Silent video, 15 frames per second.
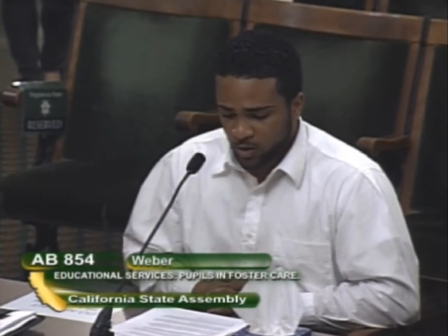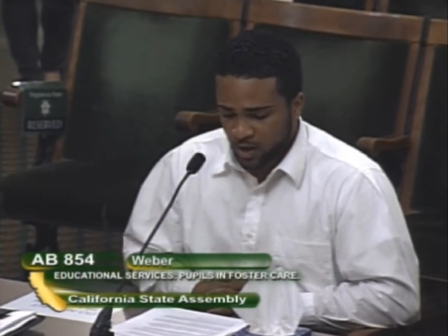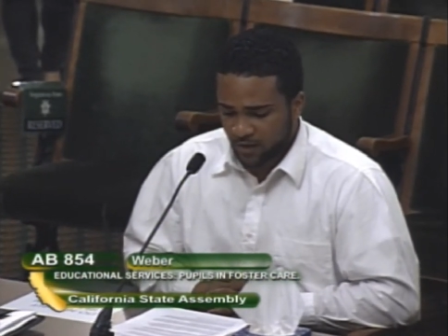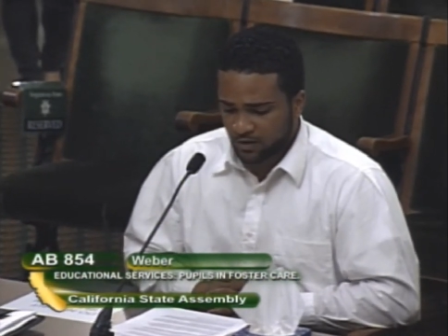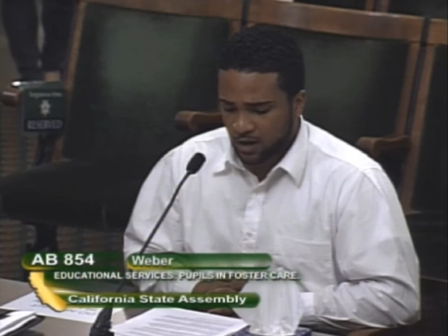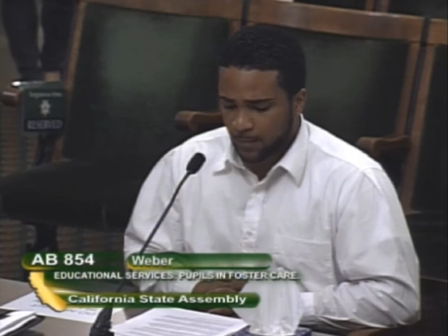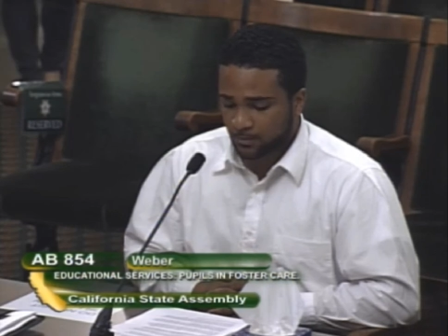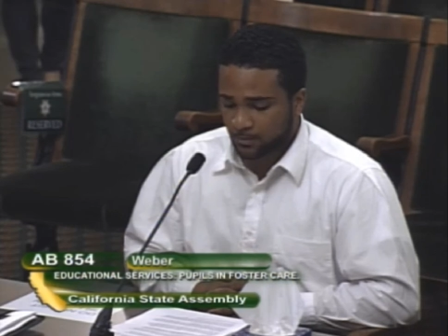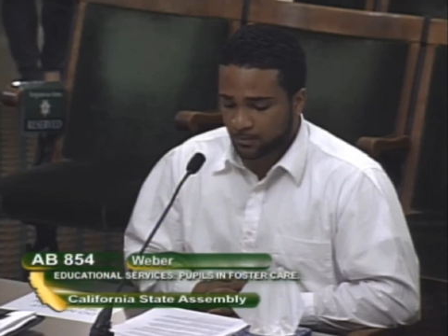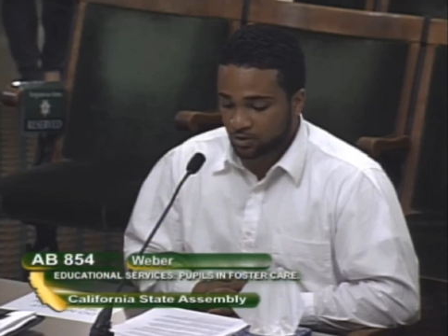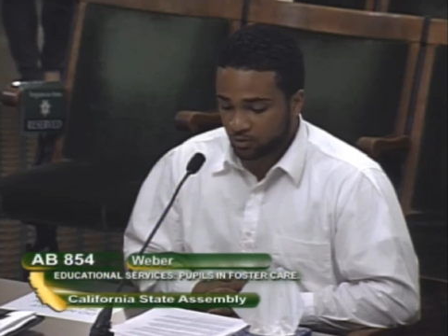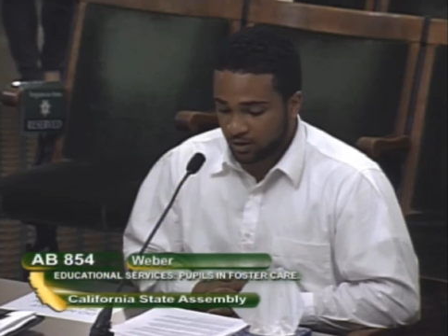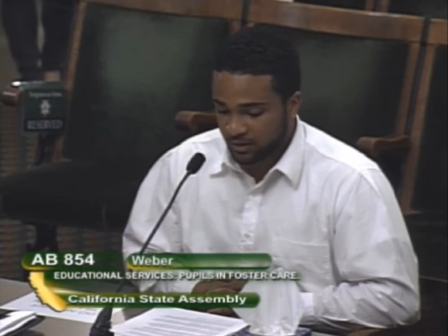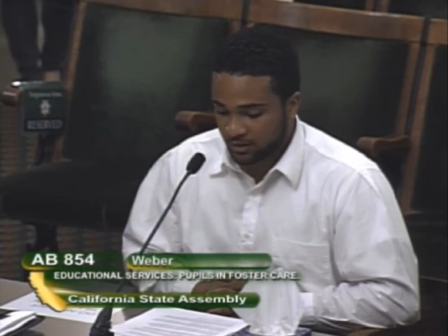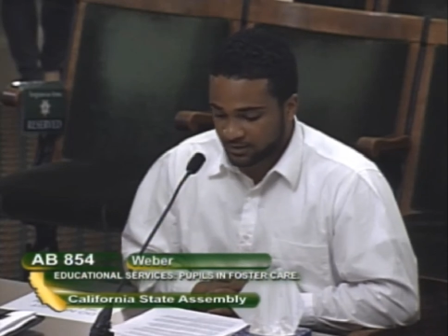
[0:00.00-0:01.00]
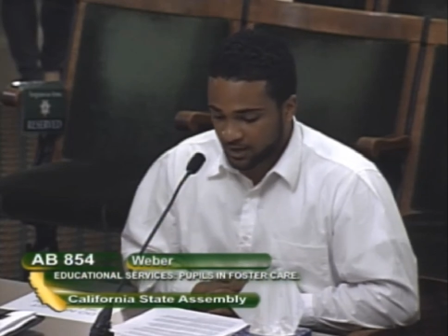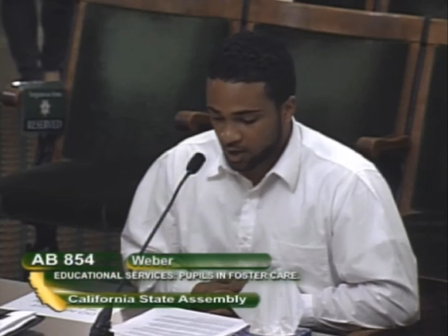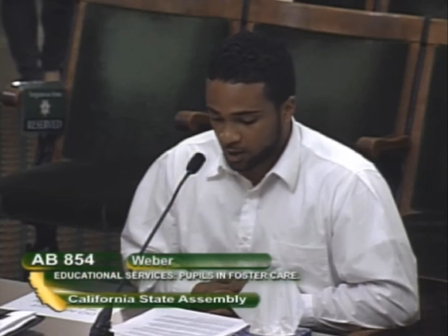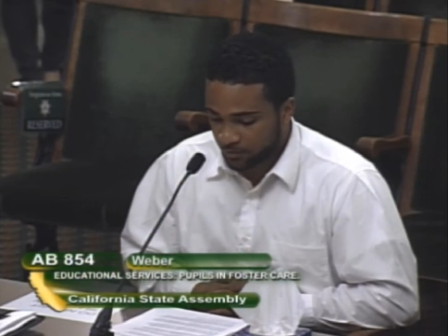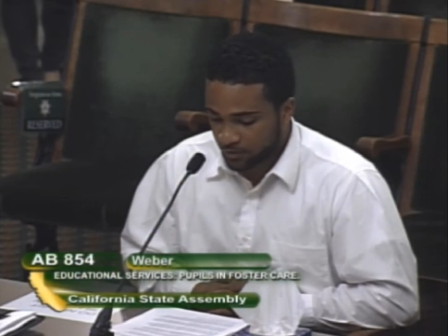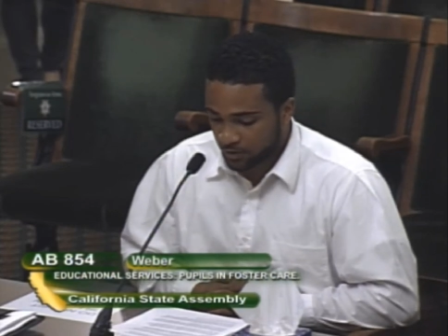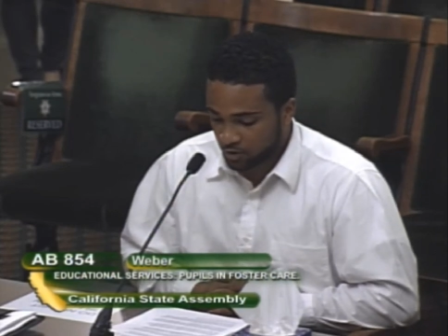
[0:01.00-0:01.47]
you have the opportunity to
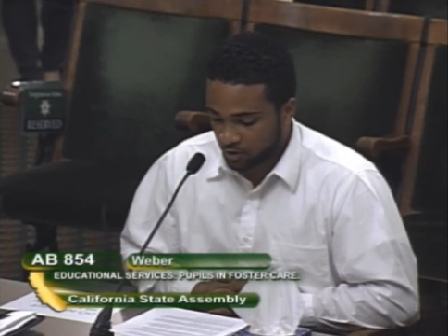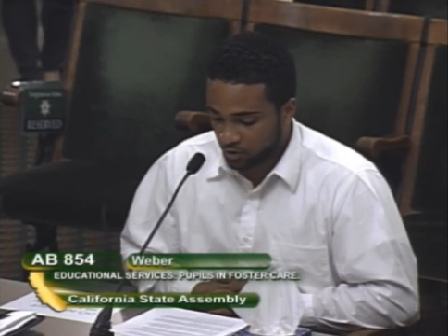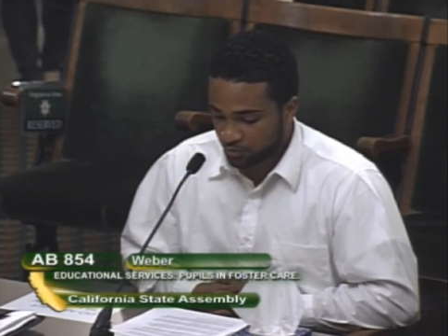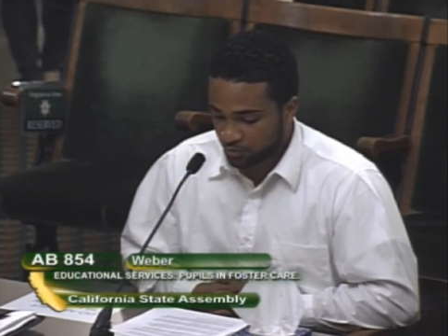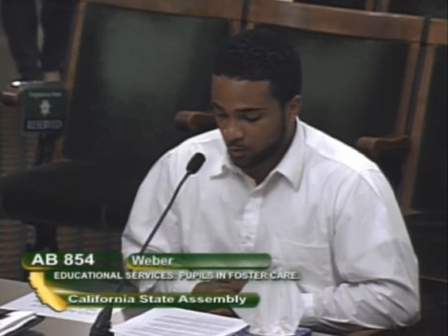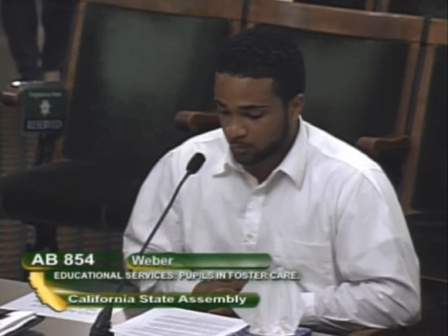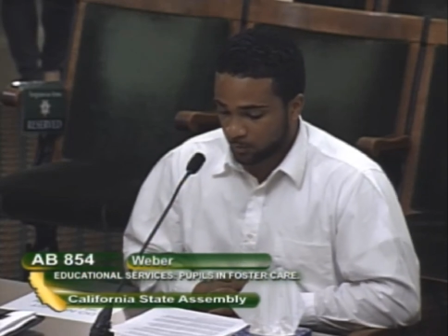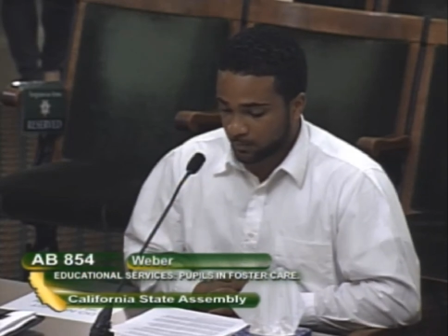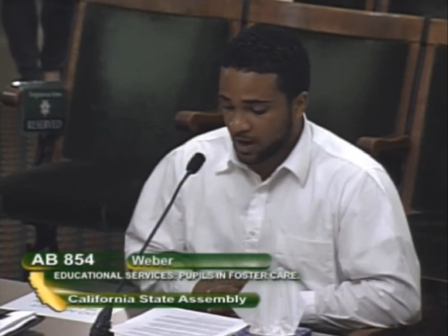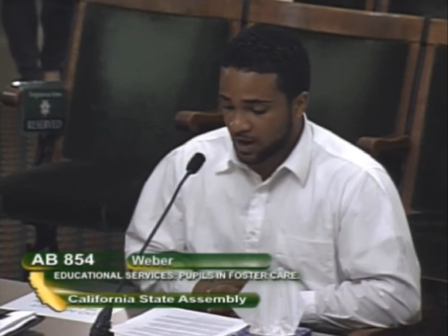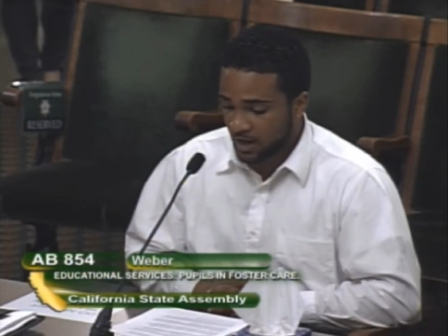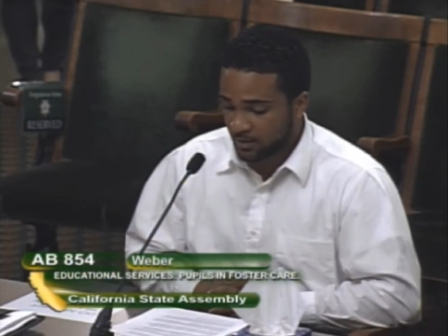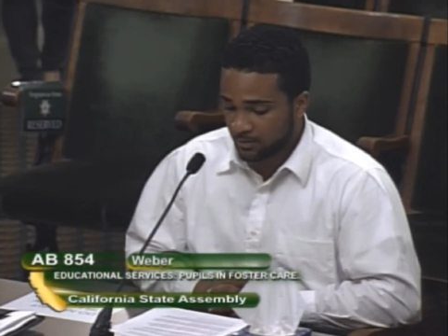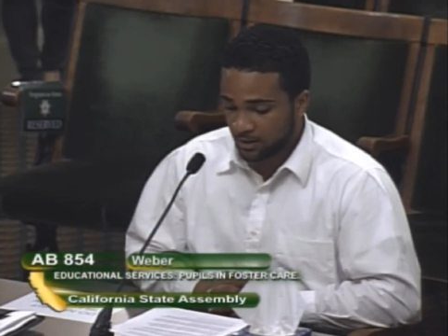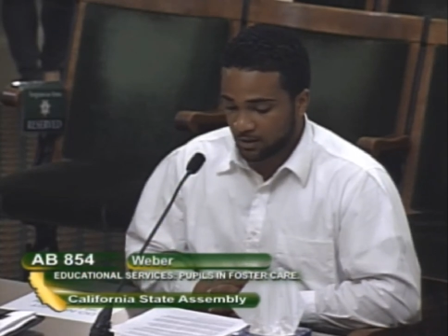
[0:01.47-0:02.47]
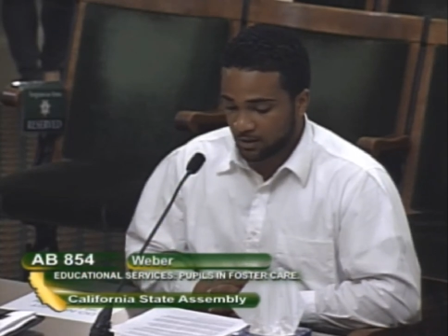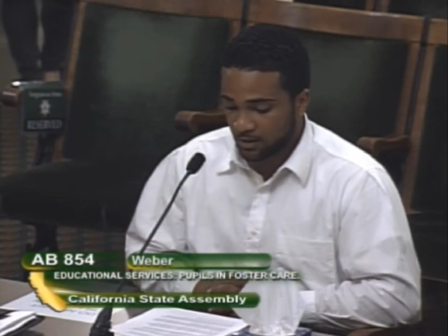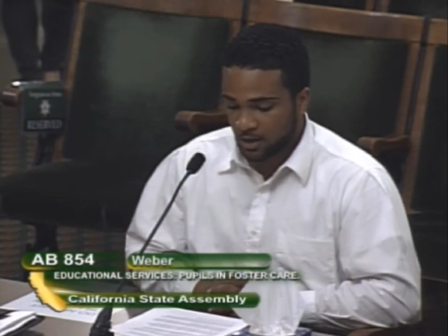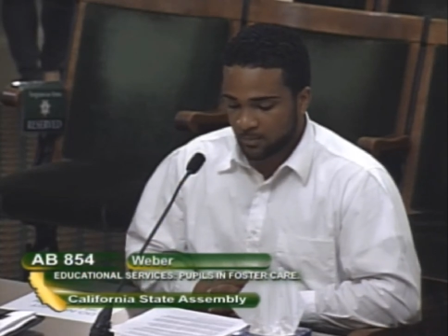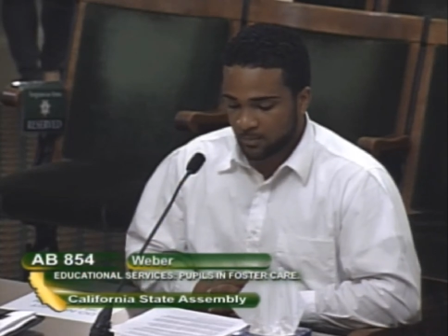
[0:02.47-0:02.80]
help the youth that were behind me,